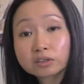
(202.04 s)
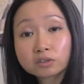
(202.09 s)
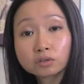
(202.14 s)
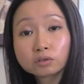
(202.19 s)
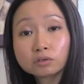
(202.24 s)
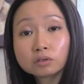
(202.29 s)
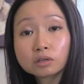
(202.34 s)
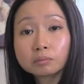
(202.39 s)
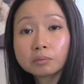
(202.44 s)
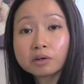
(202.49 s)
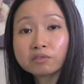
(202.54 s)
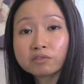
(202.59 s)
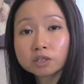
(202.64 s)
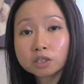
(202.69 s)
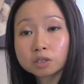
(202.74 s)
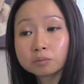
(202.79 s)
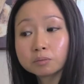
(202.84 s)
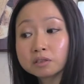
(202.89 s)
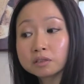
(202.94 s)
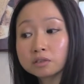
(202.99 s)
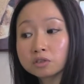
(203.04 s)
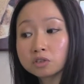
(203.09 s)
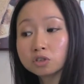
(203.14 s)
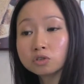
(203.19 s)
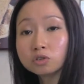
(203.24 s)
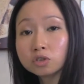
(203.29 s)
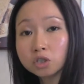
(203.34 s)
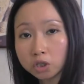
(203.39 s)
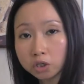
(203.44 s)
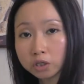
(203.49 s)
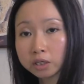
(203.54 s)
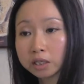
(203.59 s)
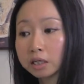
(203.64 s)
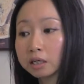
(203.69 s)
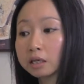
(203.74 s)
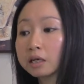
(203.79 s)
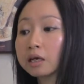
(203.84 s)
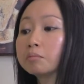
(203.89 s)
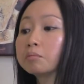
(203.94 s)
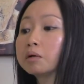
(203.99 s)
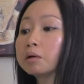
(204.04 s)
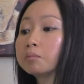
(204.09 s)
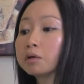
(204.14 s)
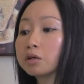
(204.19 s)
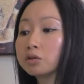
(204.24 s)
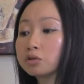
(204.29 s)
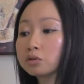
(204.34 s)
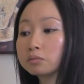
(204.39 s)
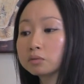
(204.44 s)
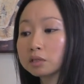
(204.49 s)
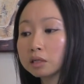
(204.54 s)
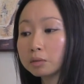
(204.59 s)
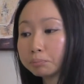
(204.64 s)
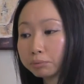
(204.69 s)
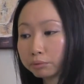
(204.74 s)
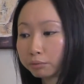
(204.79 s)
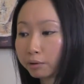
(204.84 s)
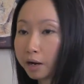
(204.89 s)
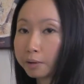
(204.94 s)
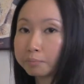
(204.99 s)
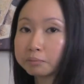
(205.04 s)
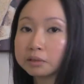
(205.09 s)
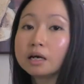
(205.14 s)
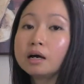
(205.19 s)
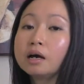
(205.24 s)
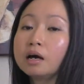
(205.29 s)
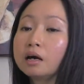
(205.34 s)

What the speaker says: so now my vegetables are still cooking and my mushrooms are prepped.